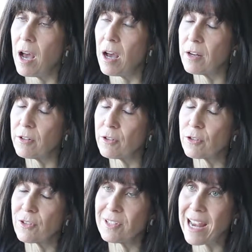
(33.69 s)

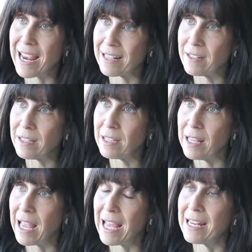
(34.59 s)
understanding
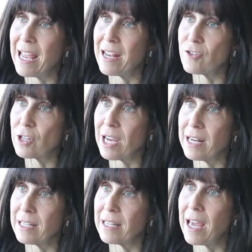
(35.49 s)
and
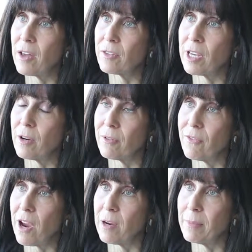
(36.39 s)
educating the healthcare
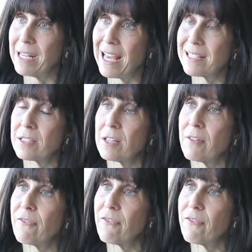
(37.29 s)
environment as to the